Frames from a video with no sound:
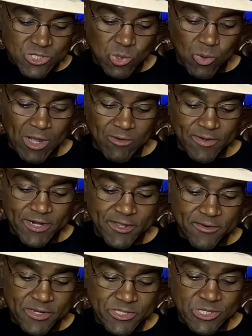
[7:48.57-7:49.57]
So while rent
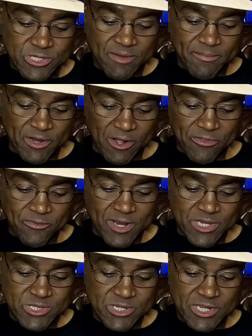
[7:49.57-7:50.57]
increases have been
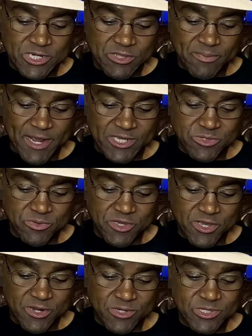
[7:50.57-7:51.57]
authorized in each of the past
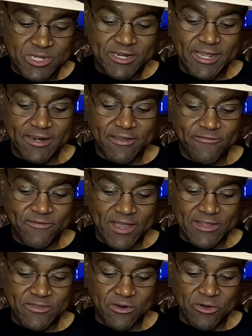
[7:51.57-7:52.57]
3 years, the net
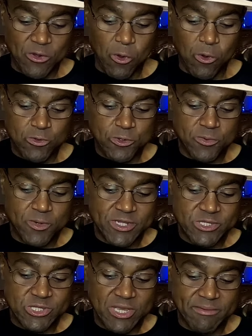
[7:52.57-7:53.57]
effect on older
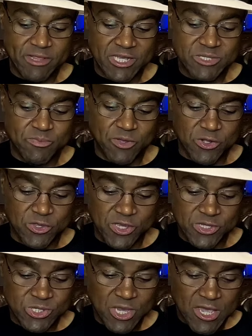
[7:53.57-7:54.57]
rent-stabilized
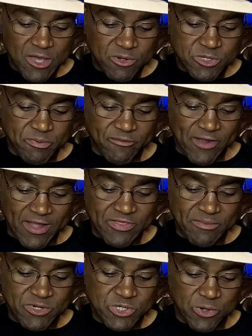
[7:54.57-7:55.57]
buildings, which
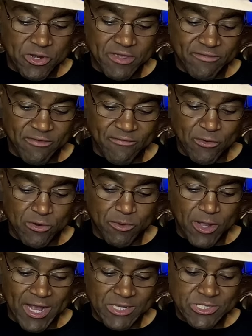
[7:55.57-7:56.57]
provide the majority of
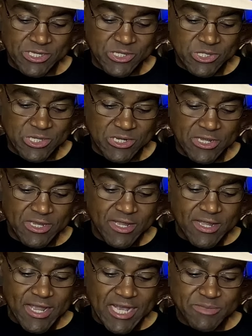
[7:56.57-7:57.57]
affordable housing in the city,
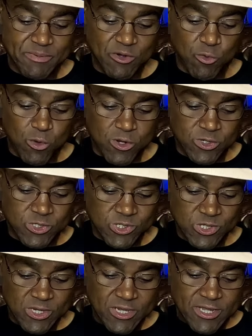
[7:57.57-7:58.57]
has been
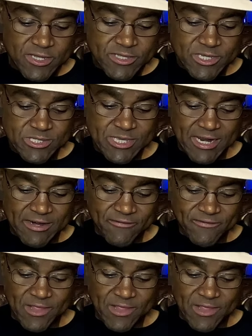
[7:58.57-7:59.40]
worse. This data